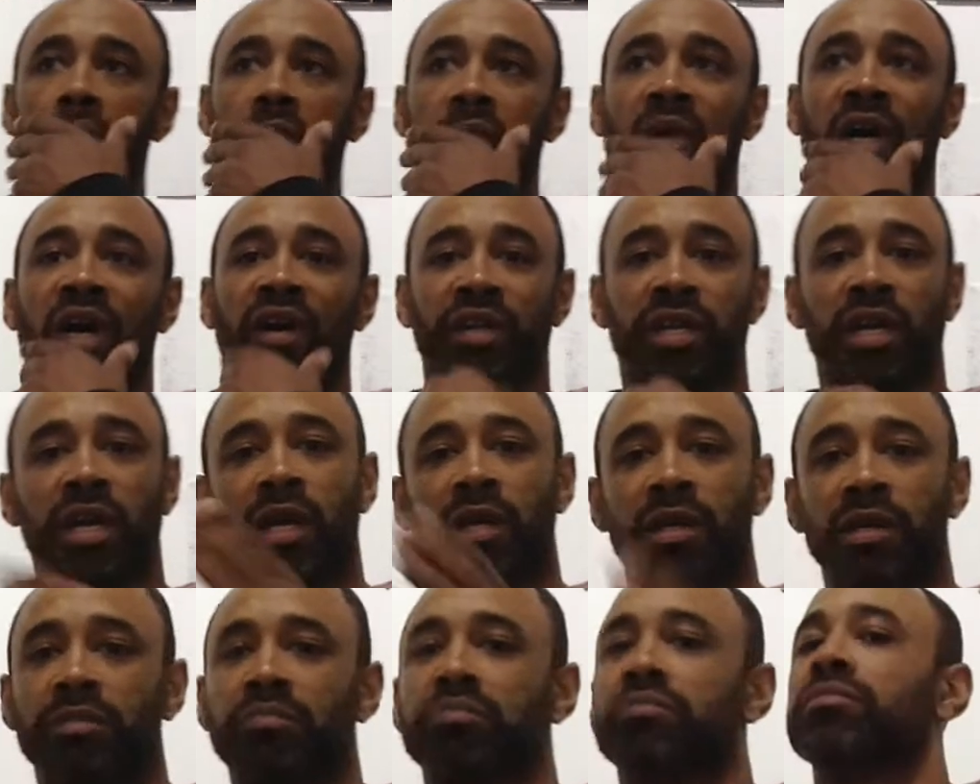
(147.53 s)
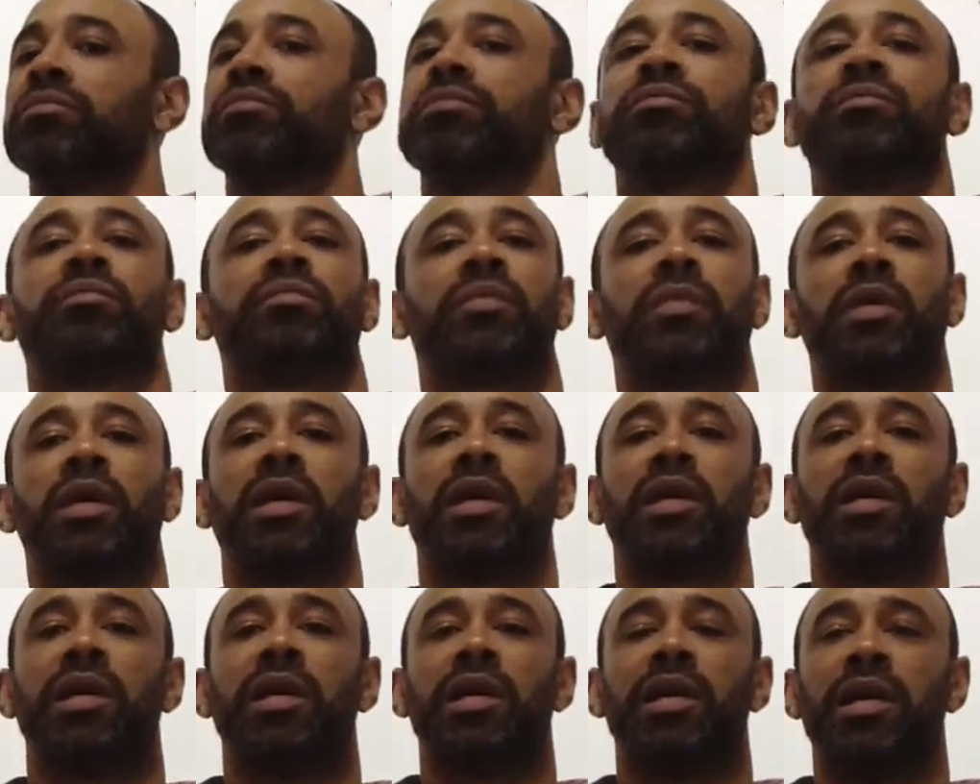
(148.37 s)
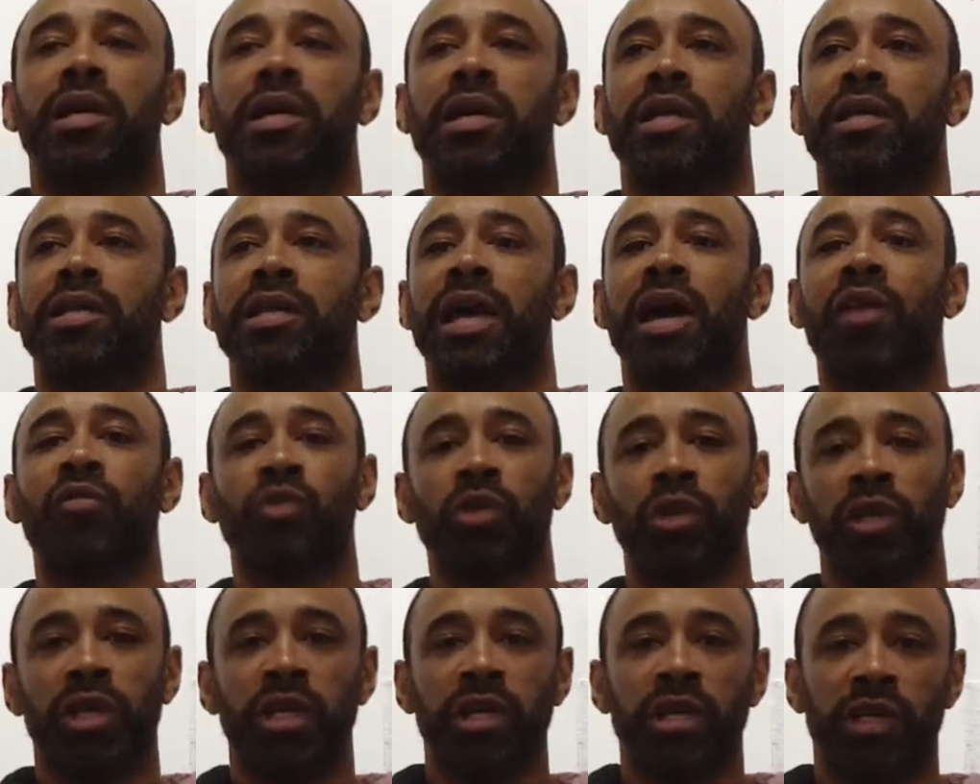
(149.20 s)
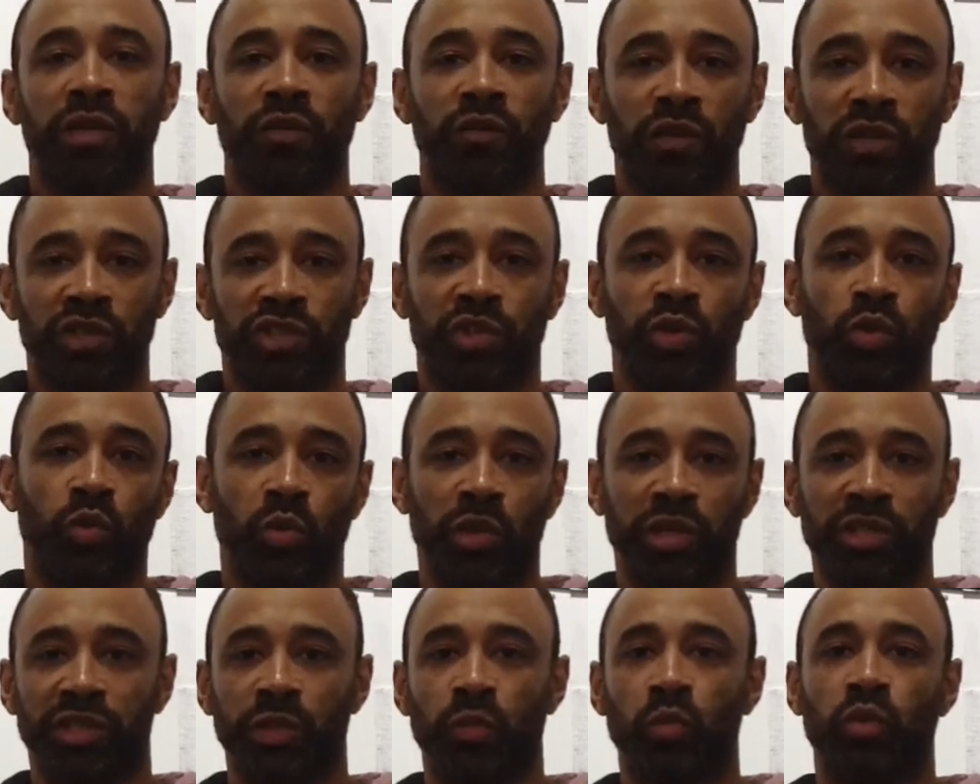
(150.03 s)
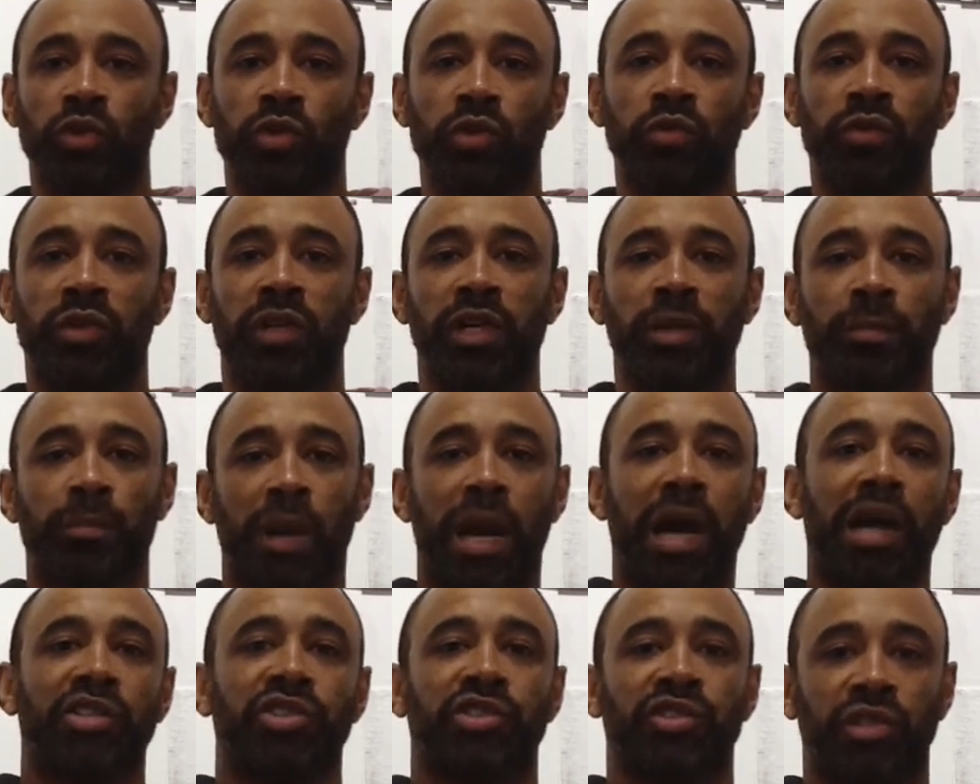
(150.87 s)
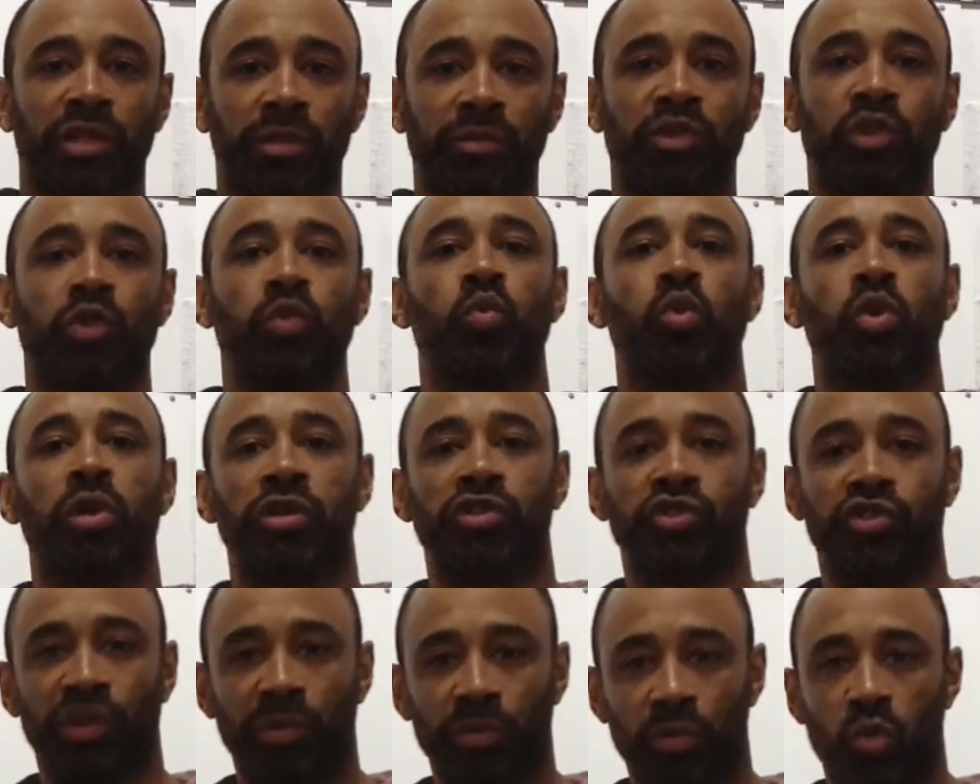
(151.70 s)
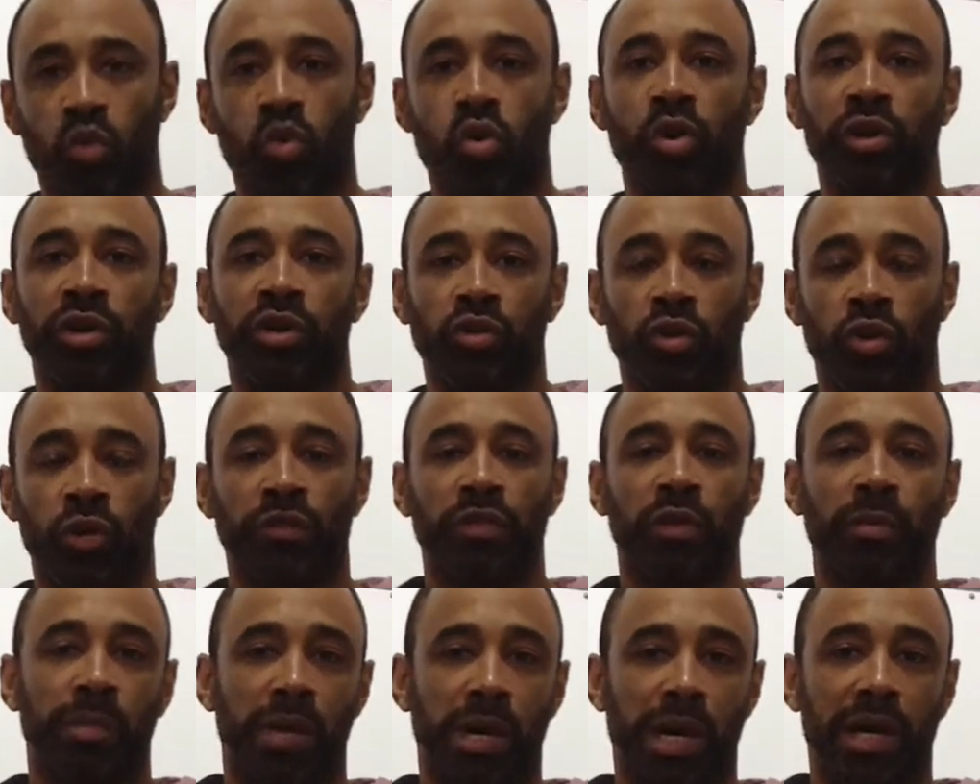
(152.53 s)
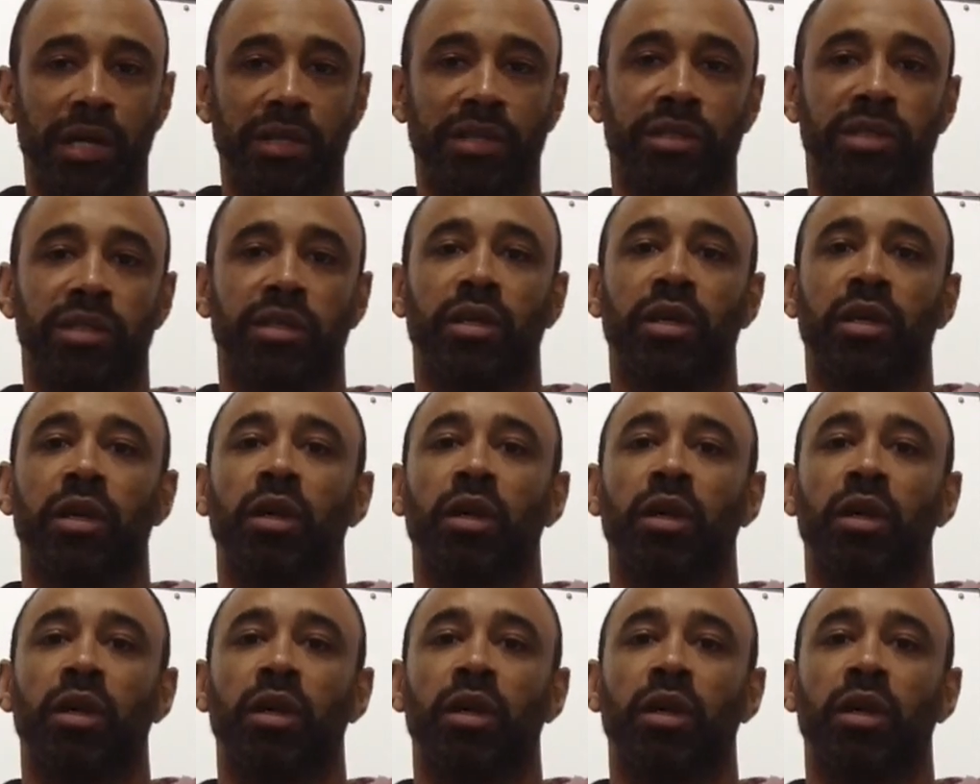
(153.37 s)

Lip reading: Again, not really conventional wisdom. When you think box jumps, you want to jump on and off the box.